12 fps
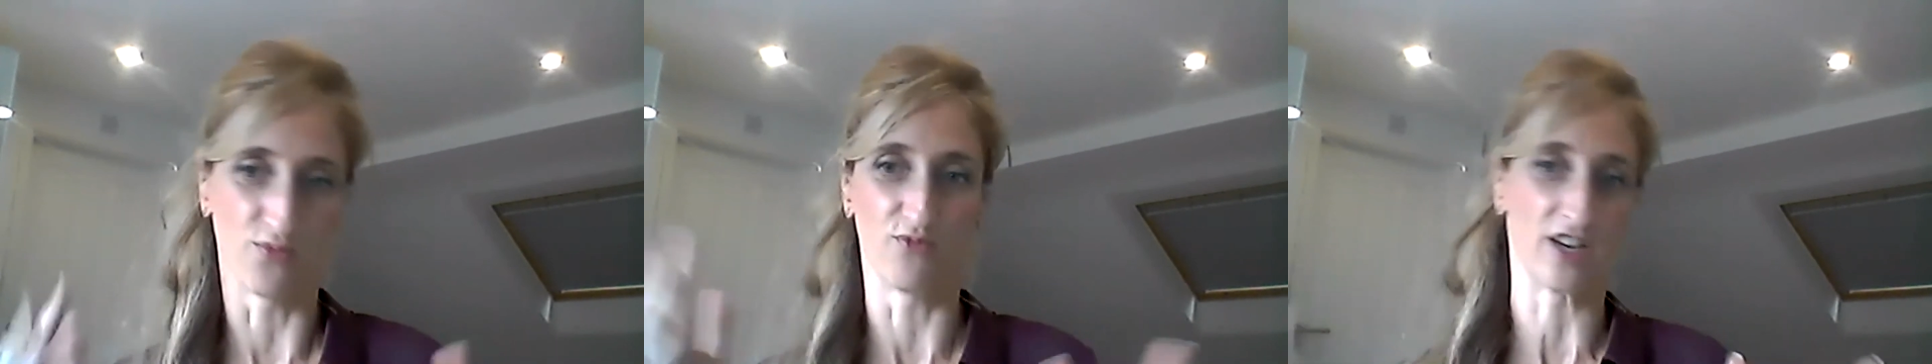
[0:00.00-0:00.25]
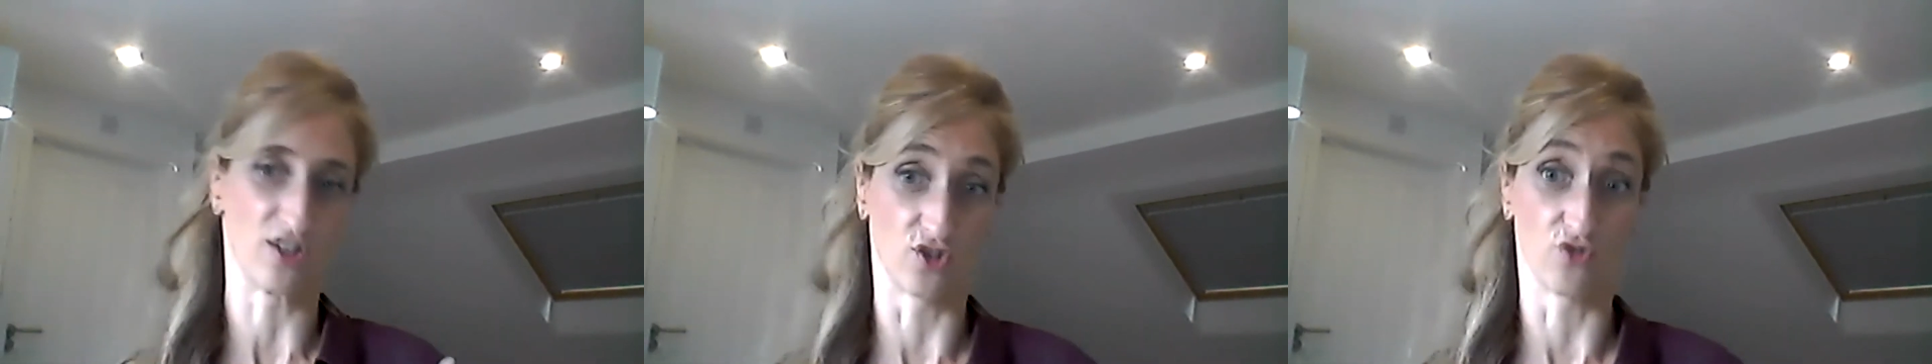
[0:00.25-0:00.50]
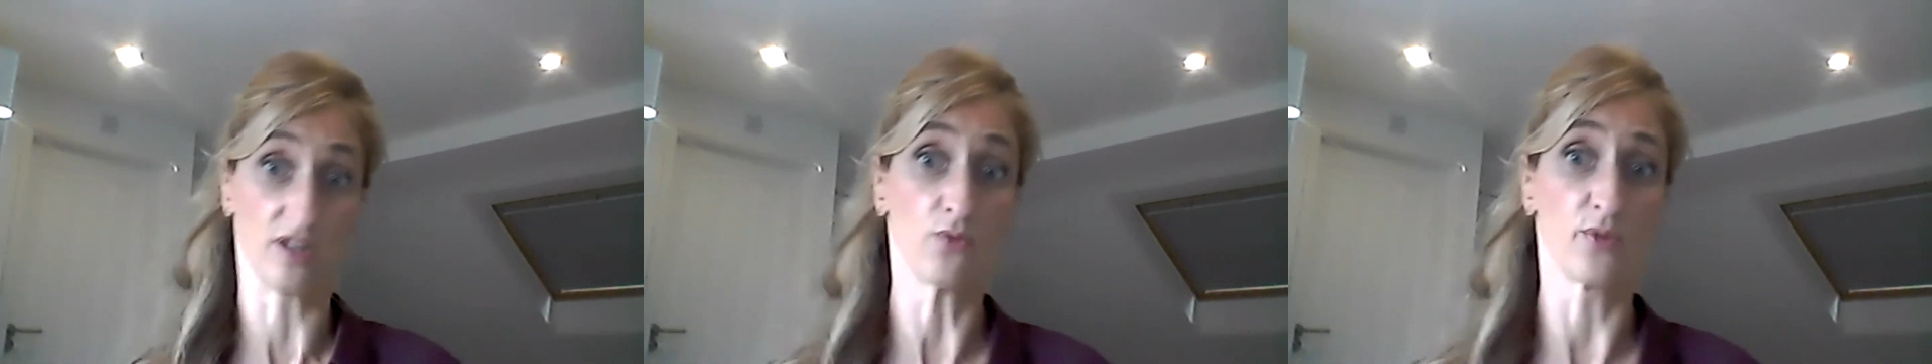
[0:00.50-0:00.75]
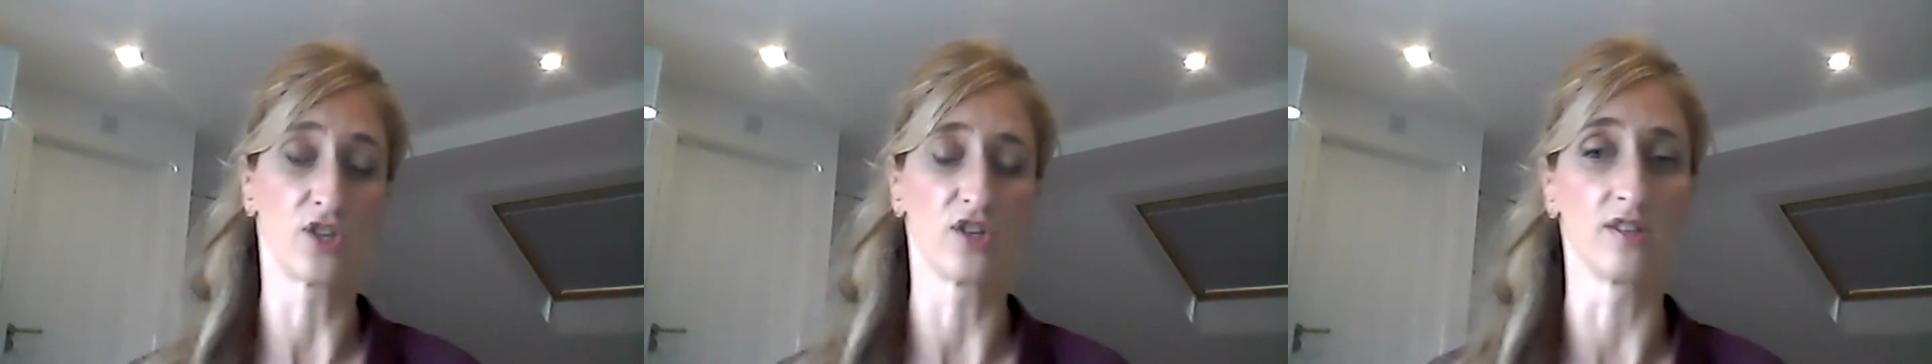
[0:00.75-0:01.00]
registry,
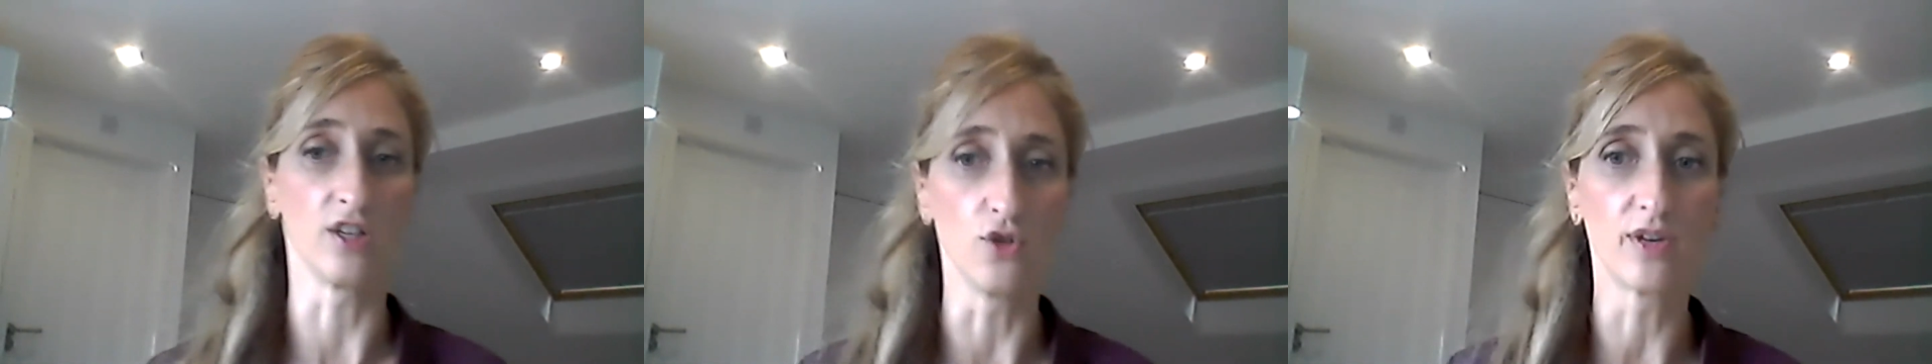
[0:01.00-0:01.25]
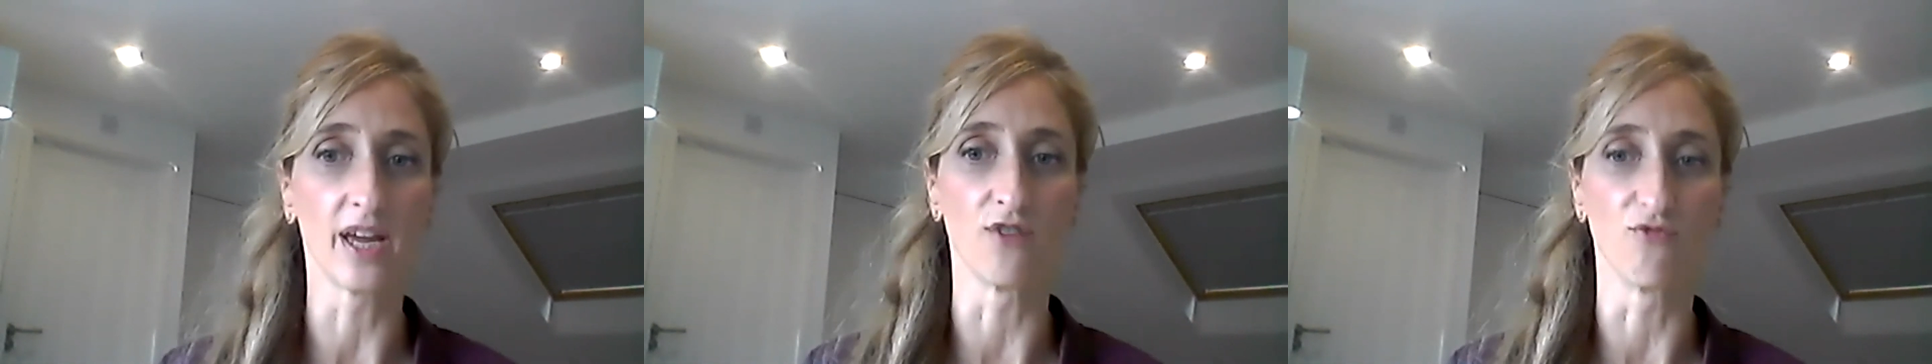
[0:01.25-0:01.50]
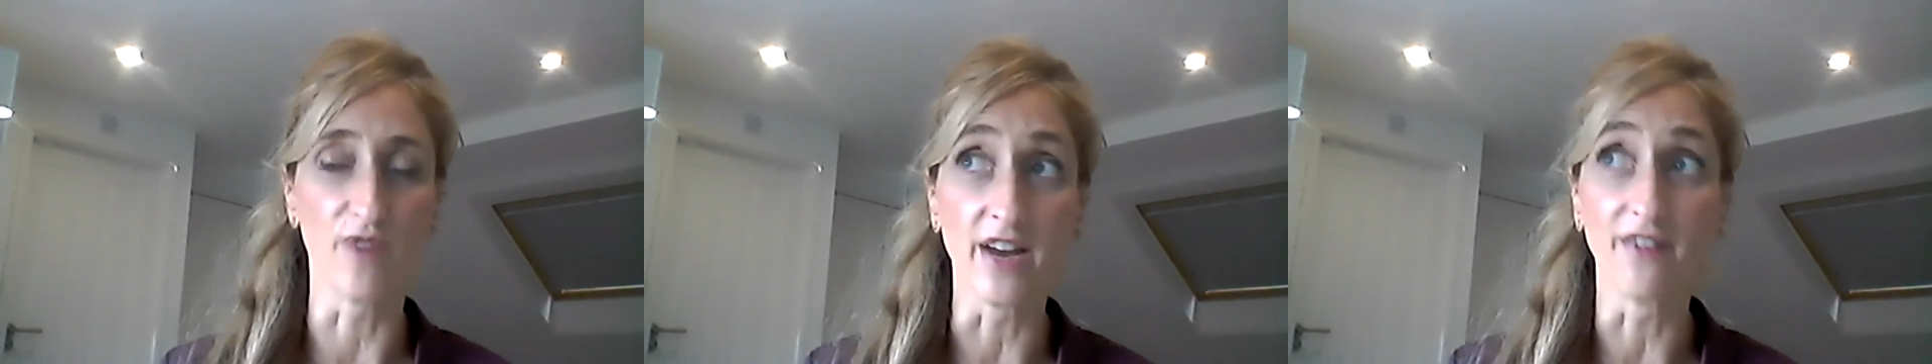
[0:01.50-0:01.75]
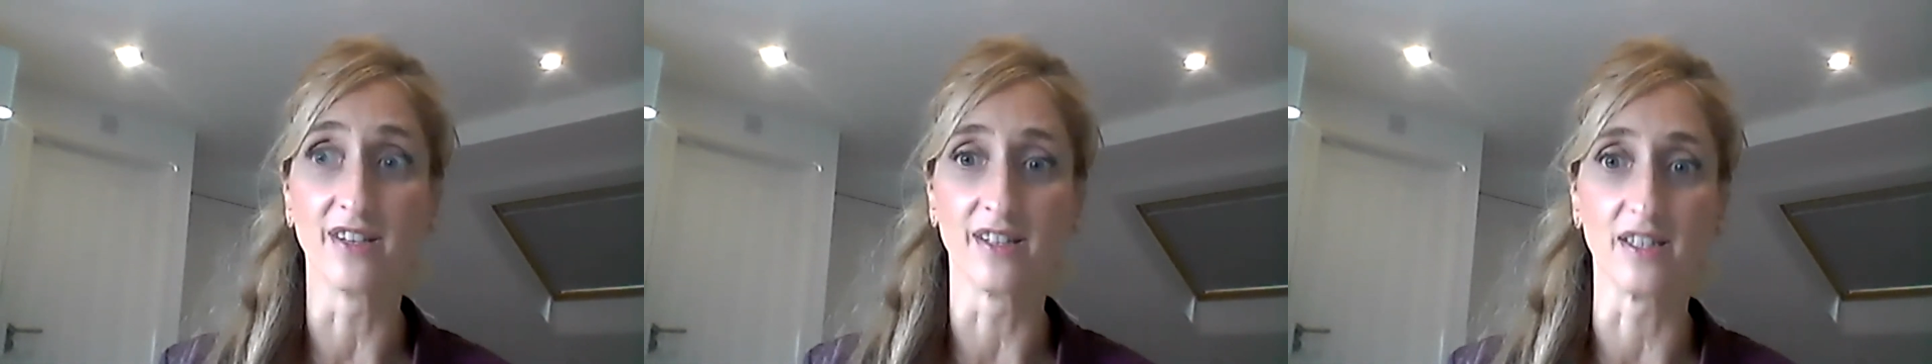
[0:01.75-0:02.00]
which is a UK rare
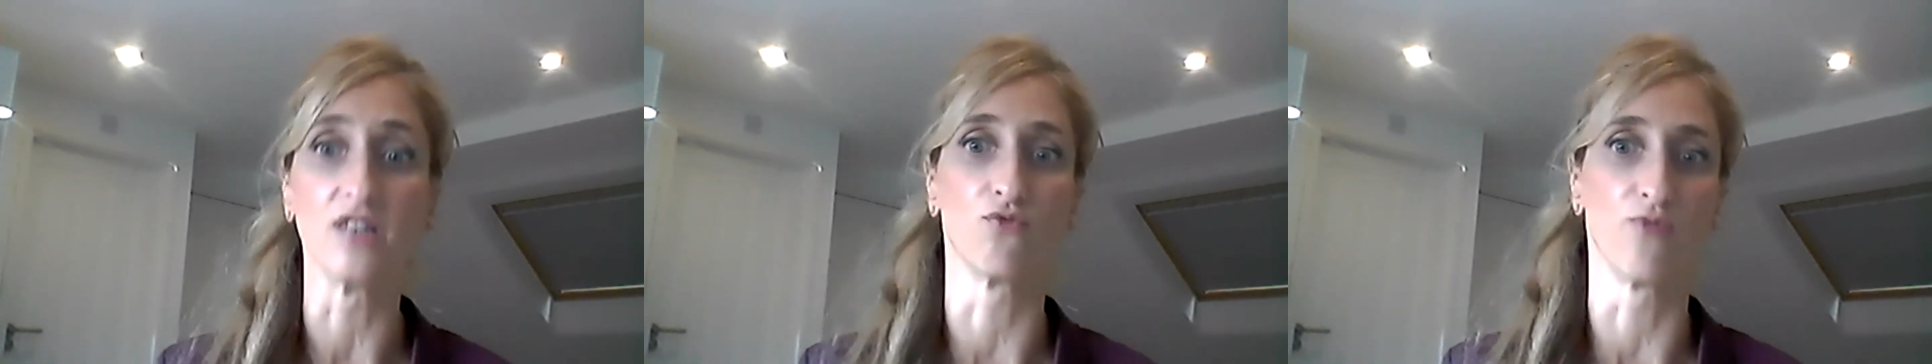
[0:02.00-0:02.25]
disease